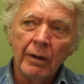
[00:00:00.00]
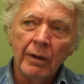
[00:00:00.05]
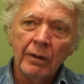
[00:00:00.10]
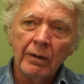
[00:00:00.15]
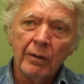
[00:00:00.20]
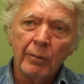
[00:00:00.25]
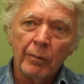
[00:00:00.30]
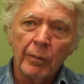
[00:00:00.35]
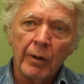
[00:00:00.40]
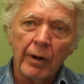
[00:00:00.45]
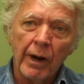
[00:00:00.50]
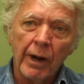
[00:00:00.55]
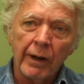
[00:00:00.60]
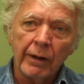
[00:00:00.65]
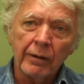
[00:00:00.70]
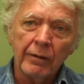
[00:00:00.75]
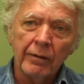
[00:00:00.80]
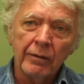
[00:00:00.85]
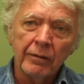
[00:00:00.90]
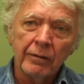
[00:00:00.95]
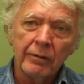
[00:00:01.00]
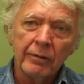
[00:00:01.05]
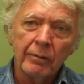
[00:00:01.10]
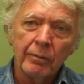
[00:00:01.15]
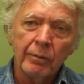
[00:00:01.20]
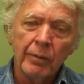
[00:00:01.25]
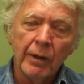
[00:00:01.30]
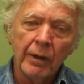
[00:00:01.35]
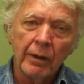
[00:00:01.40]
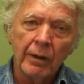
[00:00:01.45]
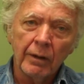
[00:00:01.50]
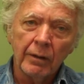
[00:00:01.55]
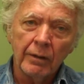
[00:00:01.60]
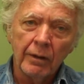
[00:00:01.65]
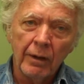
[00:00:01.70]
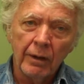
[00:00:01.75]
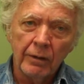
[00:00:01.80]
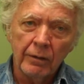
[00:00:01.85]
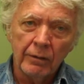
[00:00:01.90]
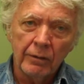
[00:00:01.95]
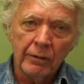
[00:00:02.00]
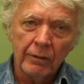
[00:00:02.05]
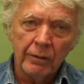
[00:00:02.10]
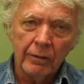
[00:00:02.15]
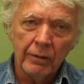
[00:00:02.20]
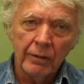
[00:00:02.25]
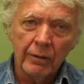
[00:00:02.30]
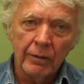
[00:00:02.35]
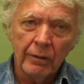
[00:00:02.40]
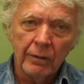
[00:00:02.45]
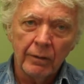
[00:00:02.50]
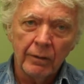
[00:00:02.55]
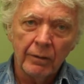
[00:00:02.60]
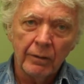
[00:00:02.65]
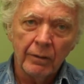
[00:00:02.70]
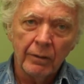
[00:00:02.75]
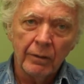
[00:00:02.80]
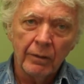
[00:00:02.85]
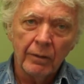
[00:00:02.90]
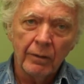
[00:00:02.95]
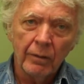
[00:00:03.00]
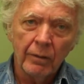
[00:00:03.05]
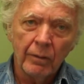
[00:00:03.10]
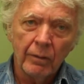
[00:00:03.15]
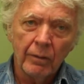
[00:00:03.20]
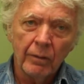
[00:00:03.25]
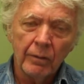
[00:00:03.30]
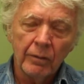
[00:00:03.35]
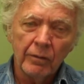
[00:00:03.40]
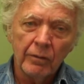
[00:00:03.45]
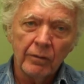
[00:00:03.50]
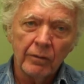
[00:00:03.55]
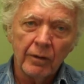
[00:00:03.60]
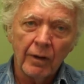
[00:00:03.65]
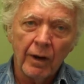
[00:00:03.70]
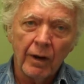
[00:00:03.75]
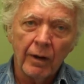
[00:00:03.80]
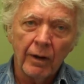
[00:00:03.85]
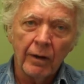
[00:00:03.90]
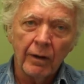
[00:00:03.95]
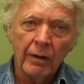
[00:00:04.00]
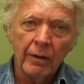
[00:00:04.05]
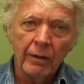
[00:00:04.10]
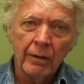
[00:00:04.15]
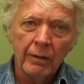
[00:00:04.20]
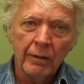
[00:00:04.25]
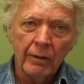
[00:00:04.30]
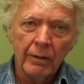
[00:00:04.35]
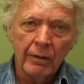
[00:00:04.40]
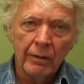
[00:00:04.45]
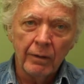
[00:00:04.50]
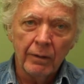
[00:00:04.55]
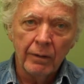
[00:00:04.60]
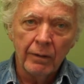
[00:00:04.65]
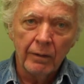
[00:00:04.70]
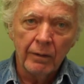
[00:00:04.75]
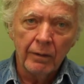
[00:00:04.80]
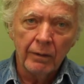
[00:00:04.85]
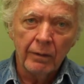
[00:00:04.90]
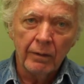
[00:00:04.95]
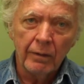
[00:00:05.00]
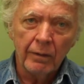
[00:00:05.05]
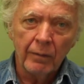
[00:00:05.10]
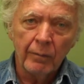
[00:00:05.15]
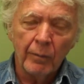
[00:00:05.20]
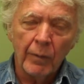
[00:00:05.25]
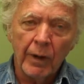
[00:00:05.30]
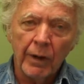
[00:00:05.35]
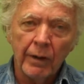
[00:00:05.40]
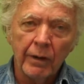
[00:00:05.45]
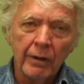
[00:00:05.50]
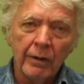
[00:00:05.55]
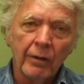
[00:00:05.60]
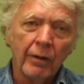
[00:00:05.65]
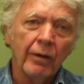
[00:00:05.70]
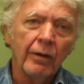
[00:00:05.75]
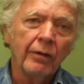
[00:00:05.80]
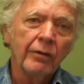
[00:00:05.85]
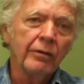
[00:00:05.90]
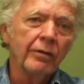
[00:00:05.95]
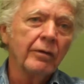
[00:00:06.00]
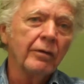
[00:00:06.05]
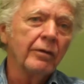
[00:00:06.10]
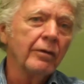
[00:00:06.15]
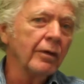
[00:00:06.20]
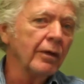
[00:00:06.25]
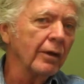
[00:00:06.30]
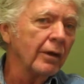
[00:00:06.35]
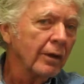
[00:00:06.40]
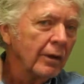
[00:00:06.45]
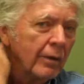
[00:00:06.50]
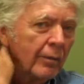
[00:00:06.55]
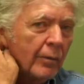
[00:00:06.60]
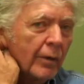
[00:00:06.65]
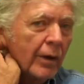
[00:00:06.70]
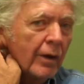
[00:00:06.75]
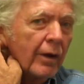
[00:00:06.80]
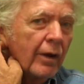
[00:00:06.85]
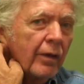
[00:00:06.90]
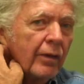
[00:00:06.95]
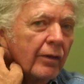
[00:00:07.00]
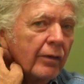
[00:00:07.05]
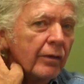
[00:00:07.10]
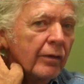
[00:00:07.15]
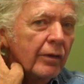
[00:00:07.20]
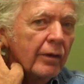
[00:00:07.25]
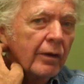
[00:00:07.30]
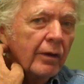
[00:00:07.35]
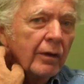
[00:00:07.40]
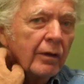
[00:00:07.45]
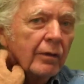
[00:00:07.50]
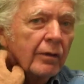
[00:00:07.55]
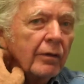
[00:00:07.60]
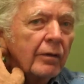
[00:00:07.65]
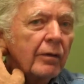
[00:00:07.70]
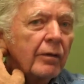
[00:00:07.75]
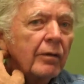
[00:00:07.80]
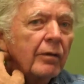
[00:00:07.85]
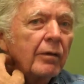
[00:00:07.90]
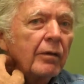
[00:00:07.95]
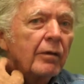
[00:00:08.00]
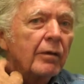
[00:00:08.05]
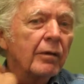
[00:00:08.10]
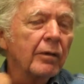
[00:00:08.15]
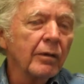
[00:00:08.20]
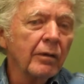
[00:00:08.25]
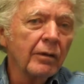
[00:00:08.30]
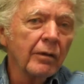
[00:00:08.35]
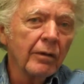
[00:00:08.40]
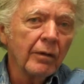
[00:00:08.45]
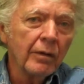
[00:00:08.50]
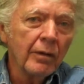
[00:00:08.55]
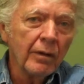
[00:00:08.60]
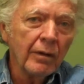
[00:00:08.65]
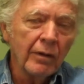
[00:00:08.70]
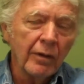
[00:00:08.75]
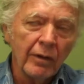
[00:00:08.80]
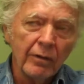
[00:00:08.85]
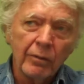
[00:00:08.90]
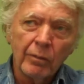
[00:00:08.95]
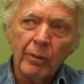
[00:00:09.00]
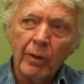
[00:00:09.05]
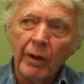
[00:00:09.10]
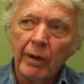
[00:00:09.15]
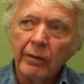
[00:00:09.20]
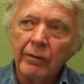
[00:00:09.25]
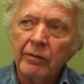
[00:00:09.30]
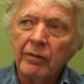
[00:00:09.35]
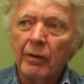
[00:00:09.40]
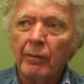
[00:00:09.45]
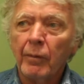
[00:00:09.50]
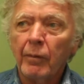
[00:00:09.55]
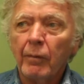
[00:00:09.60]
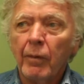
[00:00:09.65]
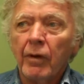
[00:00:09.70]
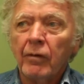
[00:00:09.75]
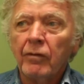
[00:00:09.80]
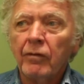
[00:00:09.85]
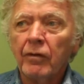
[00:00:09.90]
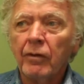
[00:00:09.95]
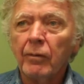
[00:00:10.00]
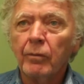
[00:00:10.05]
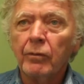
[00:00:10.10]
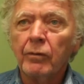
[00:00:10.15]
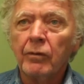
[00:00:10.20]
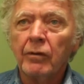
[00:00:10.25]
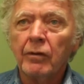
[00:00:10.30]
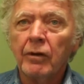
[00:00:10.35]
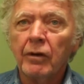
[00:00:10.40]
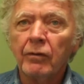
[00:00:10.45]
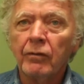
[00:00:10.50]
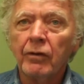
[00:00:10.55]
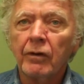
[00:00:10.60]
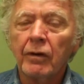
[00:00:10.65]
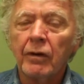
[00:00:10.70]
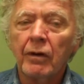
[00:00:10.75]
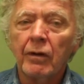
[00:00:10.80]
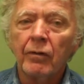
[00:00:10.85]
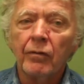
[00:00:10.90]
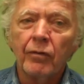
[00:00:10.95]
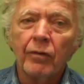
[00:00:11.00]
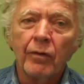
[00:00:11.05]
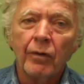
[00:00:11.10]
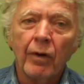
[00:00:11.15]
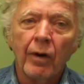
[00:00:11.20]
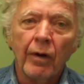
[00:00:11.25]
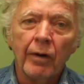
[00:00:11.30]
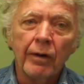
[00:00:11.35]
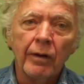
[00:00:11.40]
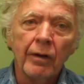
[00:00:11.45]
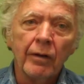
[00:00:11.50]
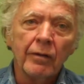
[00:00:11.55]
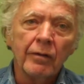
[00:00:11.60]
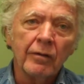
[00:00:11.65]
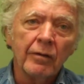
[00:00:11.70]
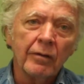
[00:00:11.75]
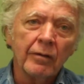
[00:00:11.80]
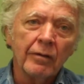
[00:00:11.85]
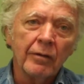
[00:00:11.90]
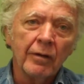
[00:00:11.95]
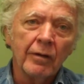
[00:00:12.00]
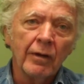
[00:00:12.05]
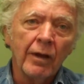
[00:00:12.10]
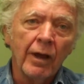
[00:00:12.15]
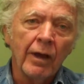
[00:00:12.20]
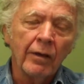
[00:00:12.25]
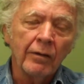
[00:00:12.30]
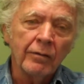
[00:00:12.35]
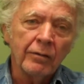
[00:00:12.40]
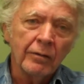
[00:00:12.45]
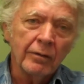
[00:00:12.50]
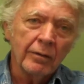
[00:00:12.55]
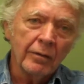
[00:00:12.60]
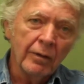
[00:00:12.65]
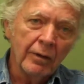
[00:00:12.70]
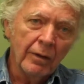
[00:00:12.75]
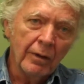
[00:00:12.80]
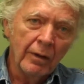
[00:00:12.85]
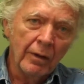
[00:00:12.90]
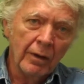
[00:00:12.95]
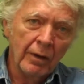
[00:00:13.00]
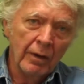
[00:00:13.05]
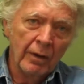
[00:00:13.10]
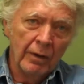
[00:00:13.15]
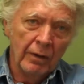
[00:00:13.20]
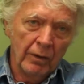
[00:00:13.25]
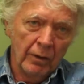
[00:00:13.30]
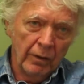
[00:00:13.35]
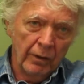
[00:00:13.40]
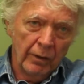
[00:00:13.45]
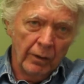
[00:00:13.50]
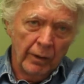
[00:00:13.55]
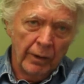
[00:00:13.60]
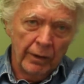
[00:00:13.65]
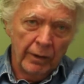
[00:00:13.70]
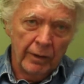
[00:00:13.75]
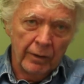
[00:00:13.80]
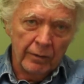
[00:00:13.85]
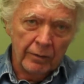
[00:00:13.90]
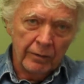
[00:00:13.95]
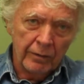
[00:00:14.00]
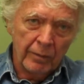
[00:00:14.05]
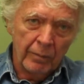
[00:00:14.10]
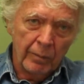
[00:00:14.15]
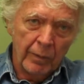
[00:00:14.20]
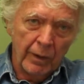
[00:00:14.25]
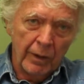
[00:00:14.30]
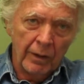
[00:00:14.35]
to practice paying attention, which is hard. The mind nauseous thinking about other things. That's why some of my films are difficult for audiences. It asks an audience to pay